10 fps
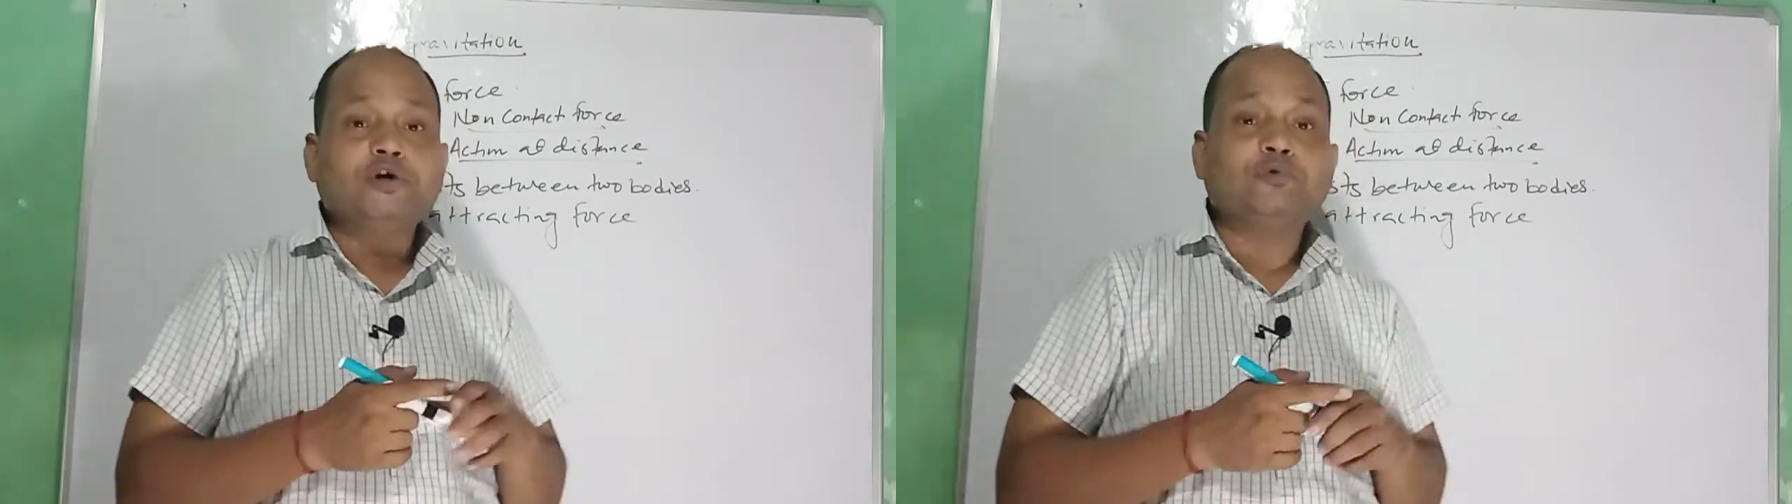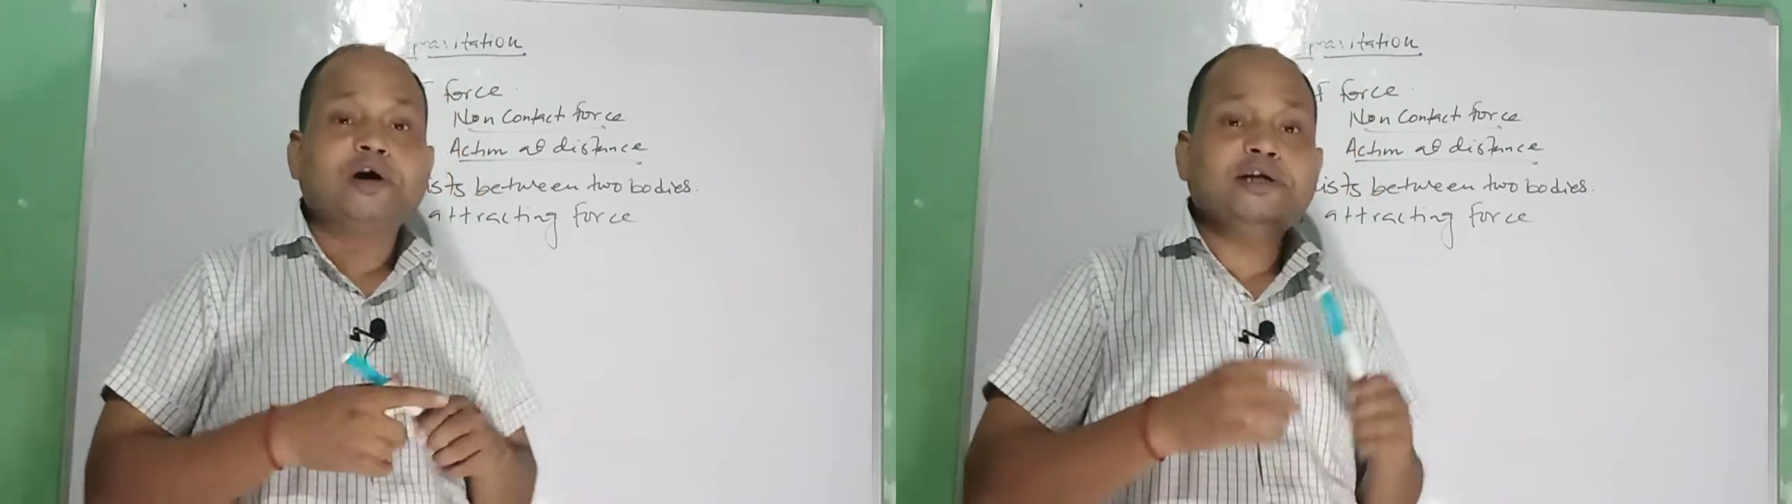
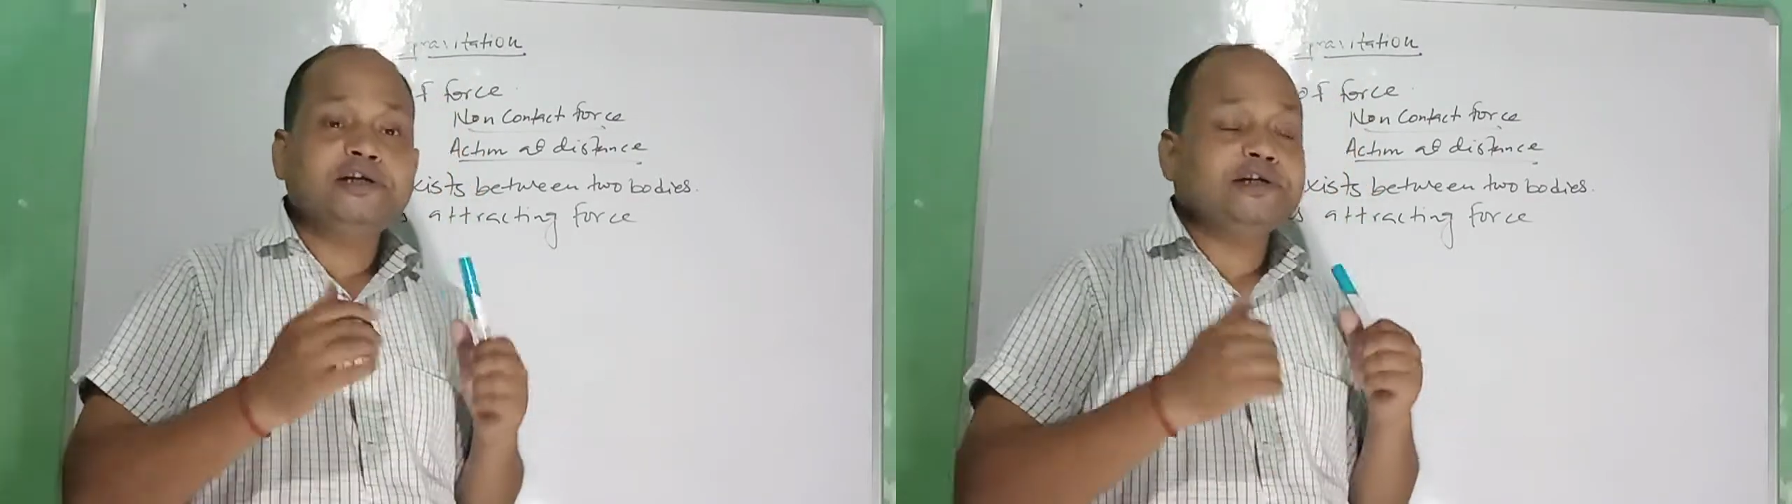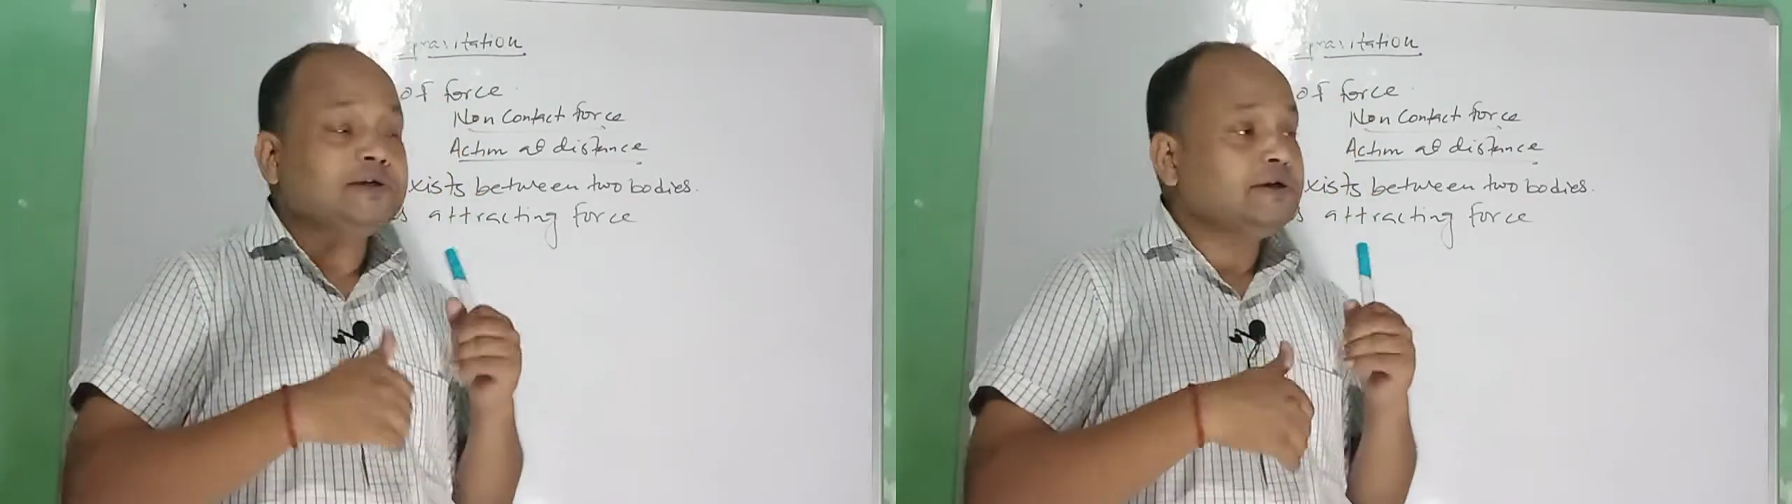Why
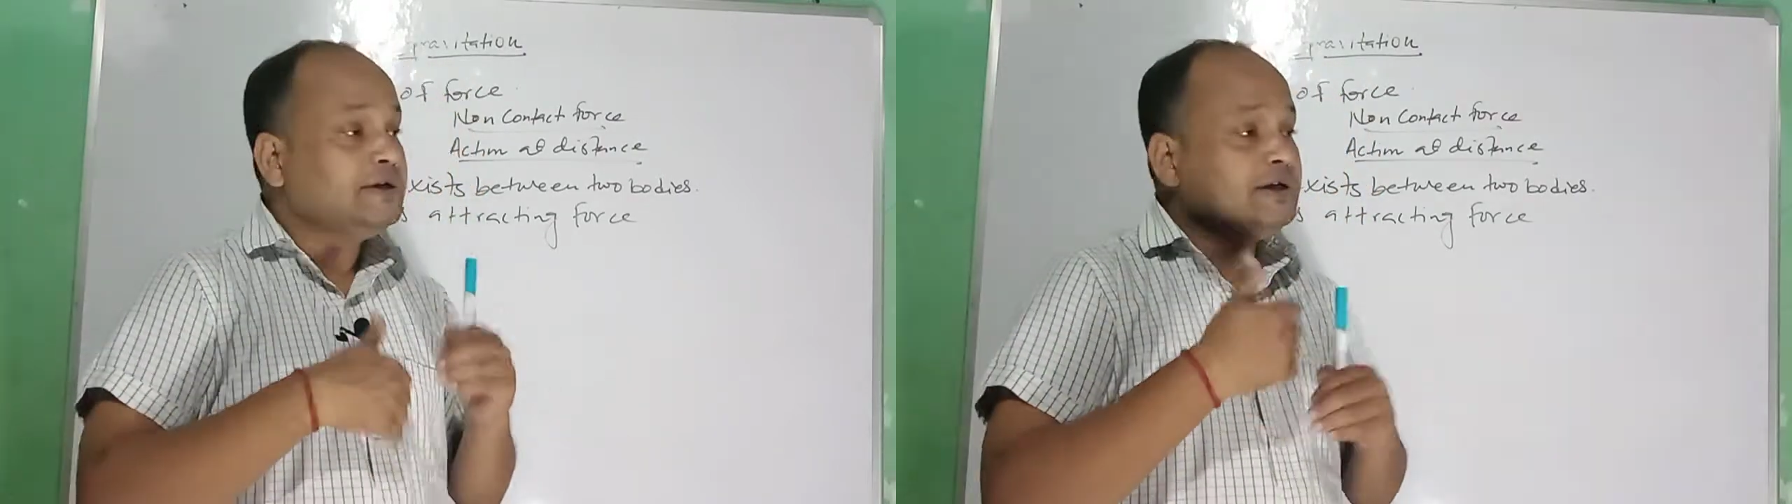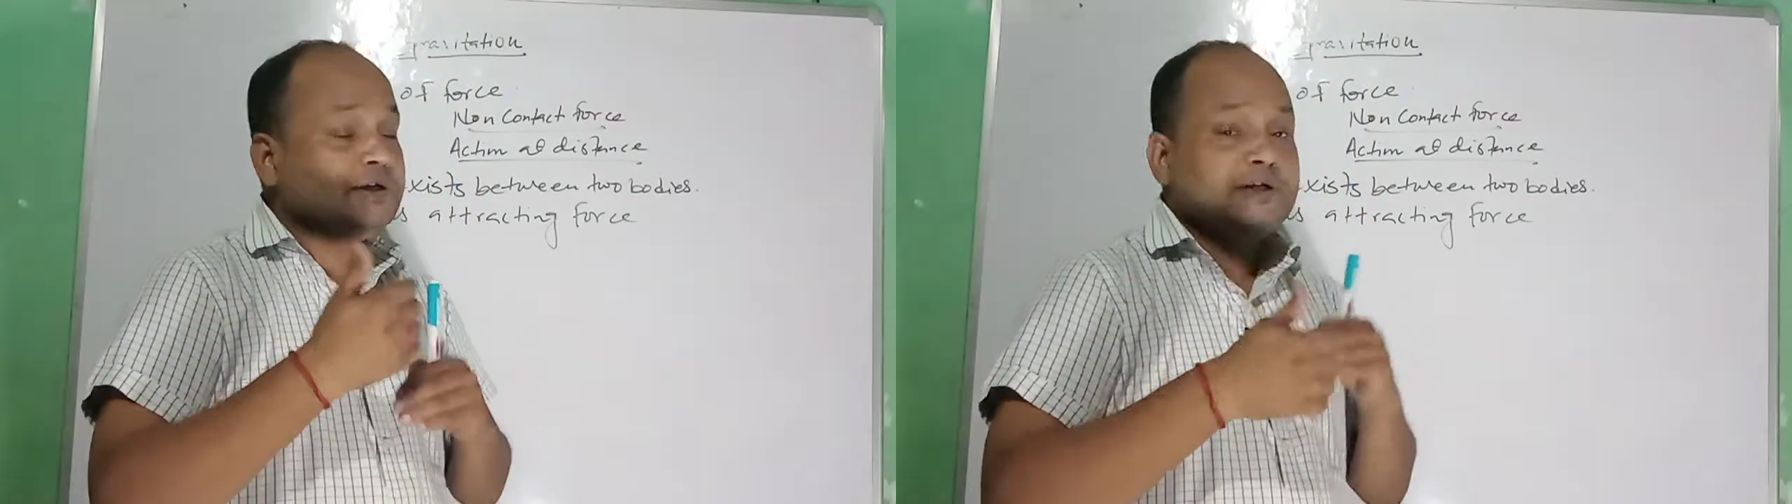
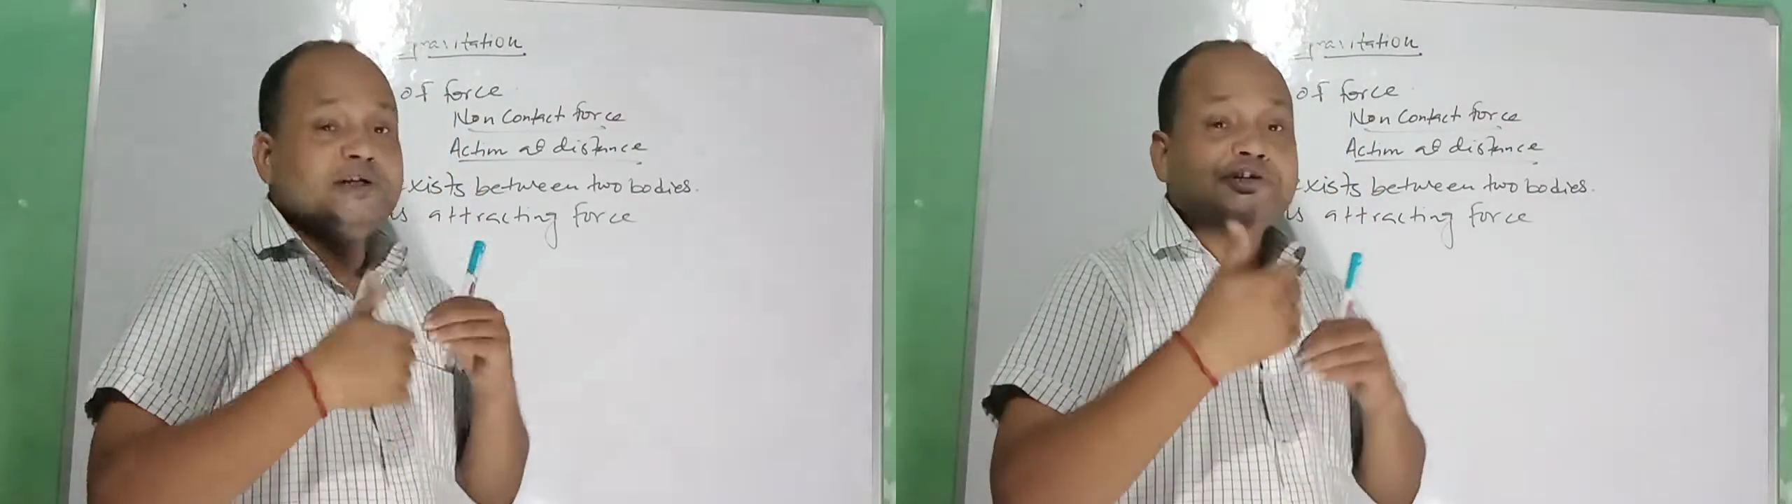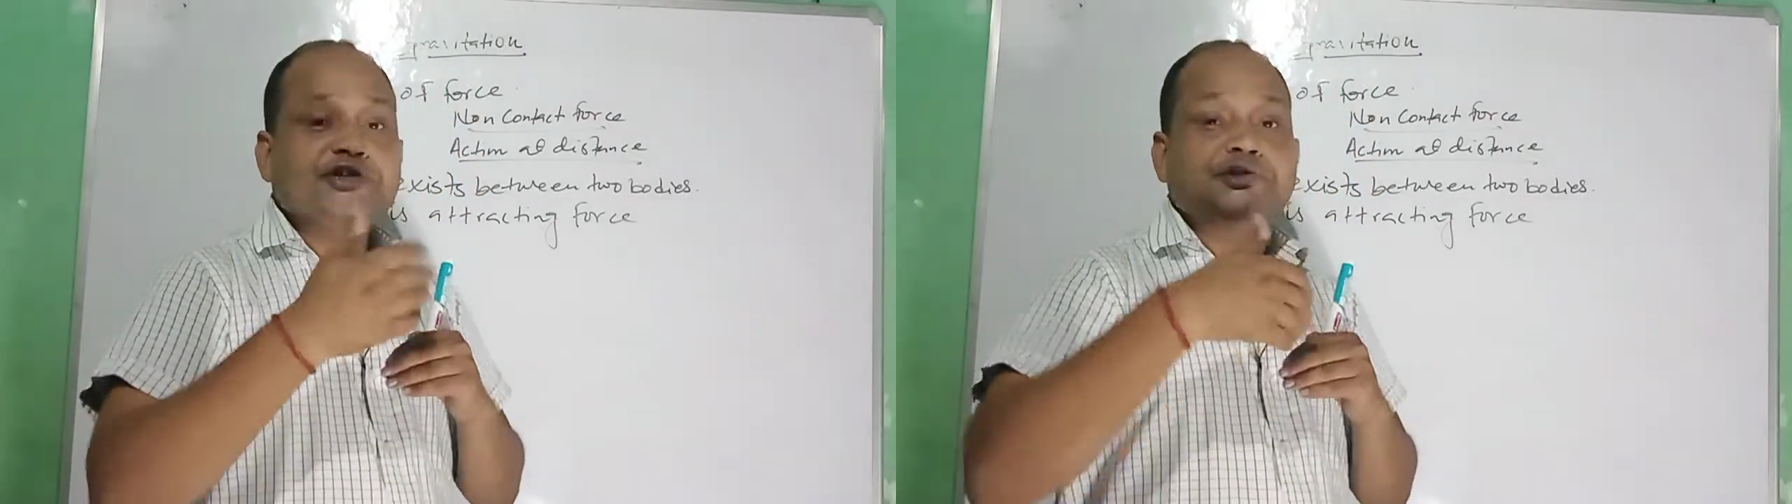
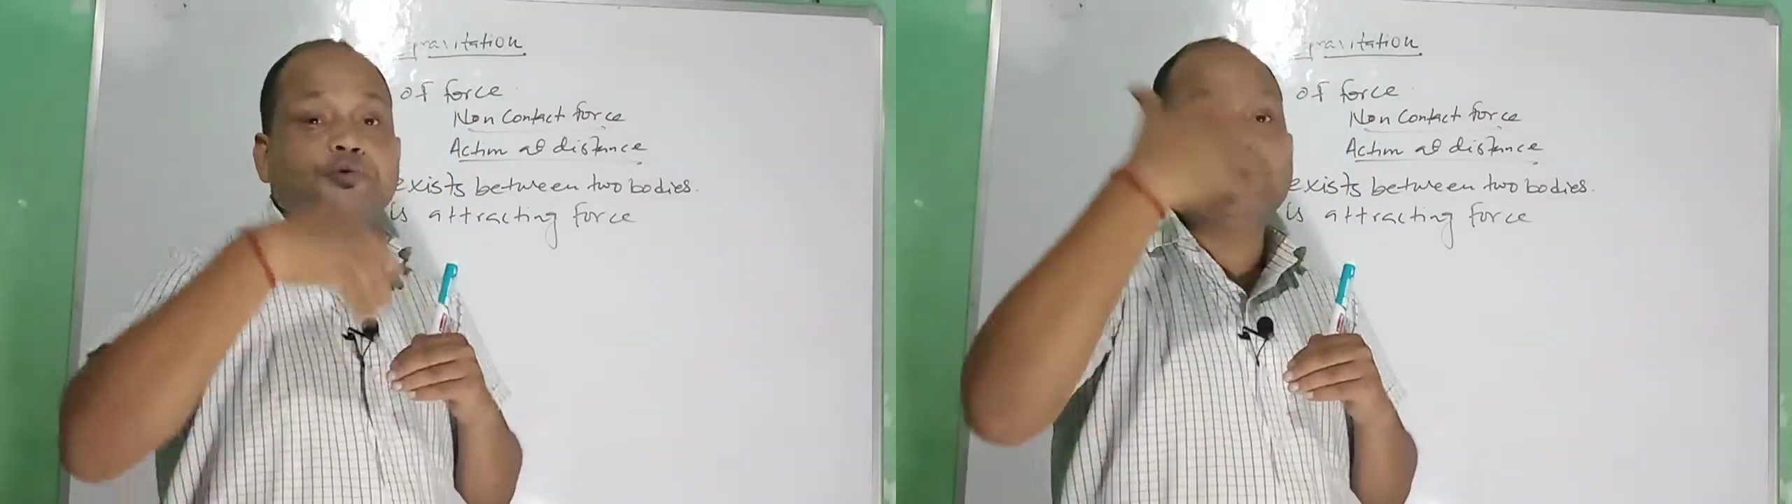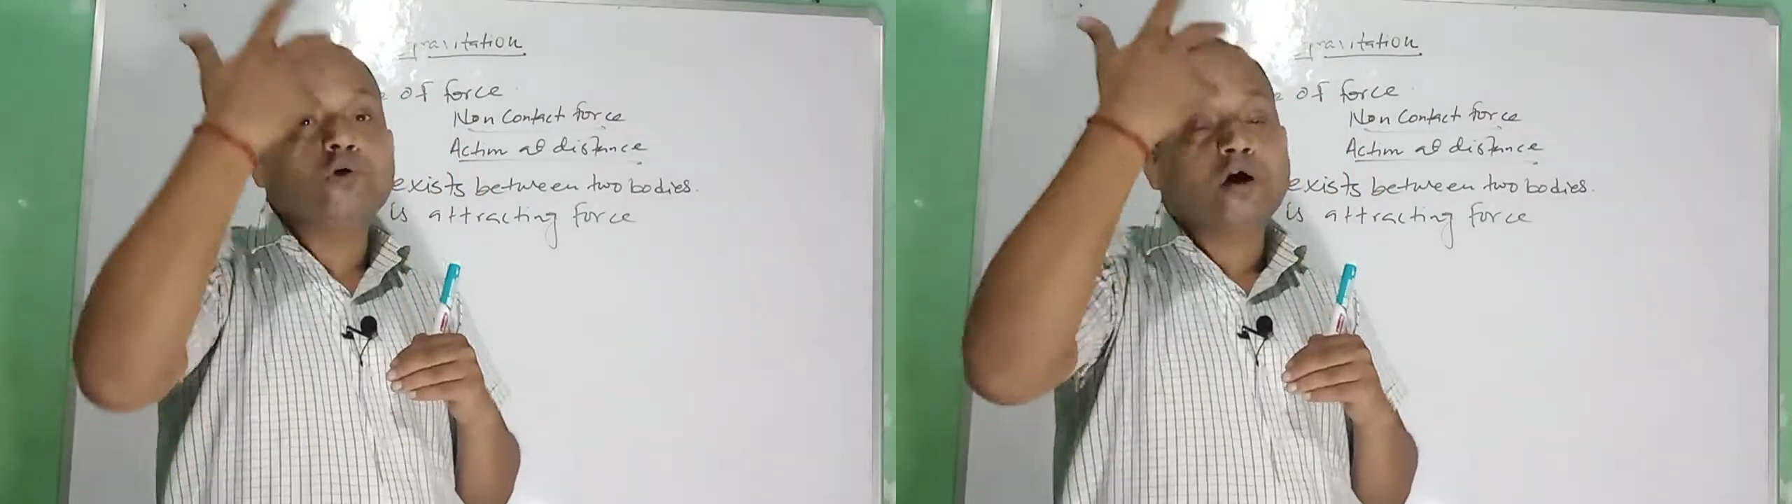didn't it go